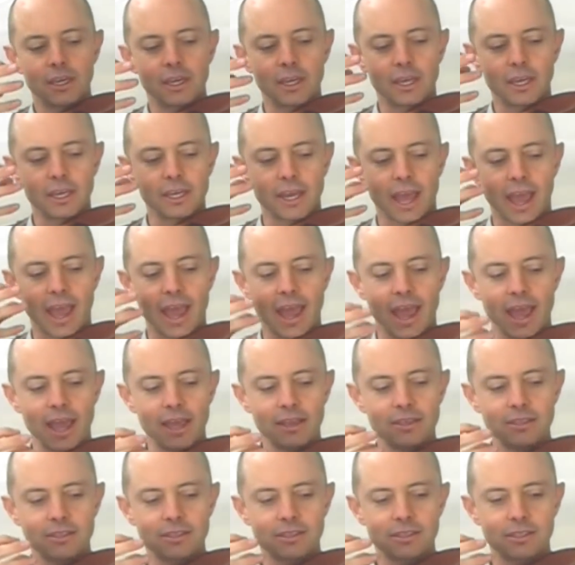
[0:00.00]
it
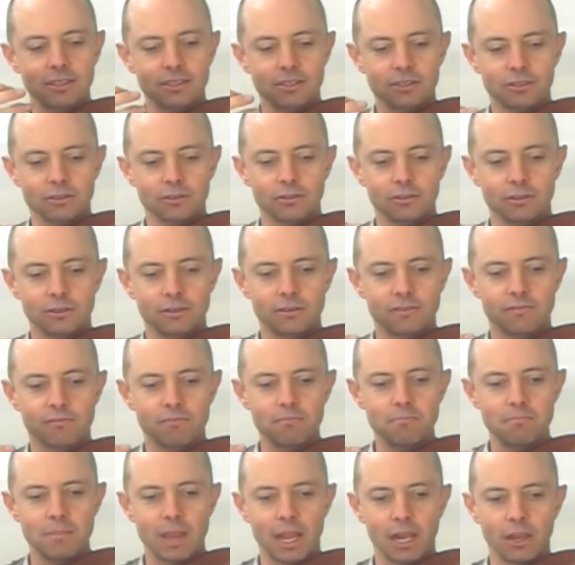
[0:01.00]
has this sort of
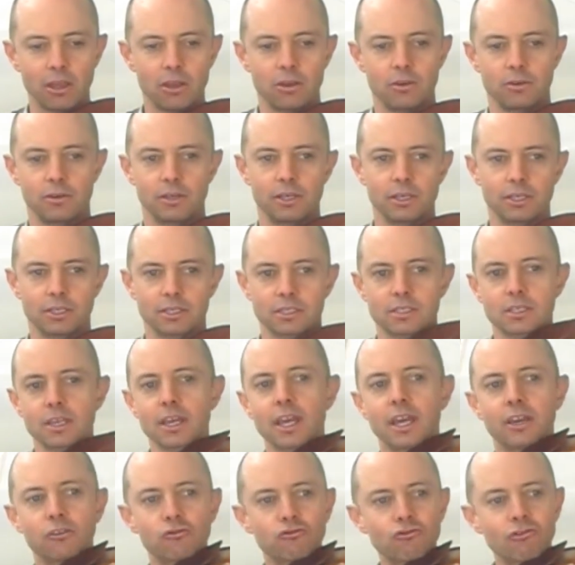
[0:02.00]
mellowness
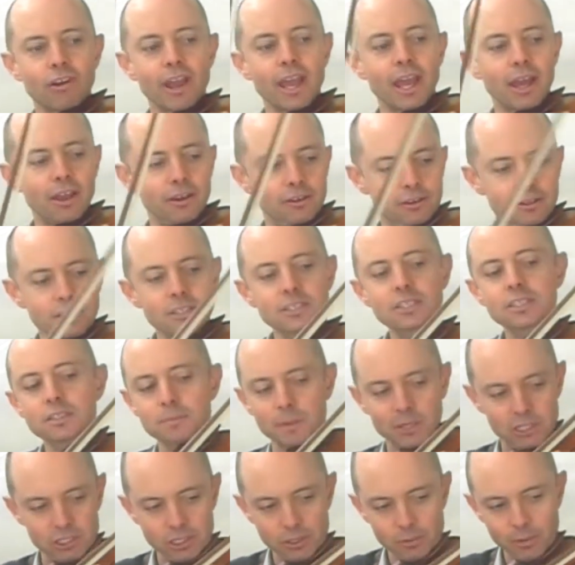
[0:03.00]
and roundness,
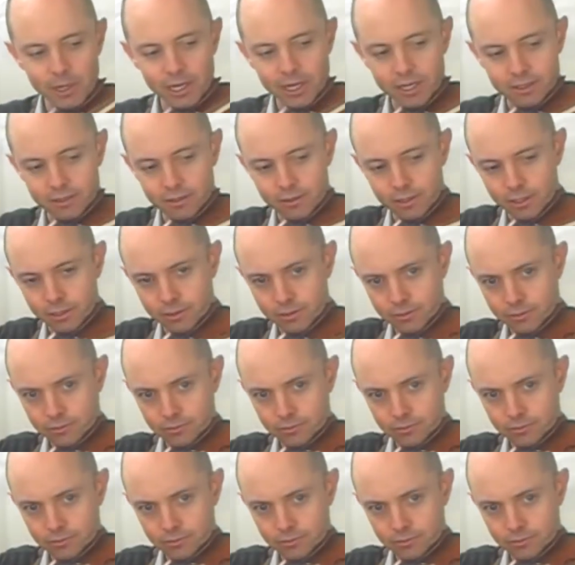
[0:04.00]
especially when I did the...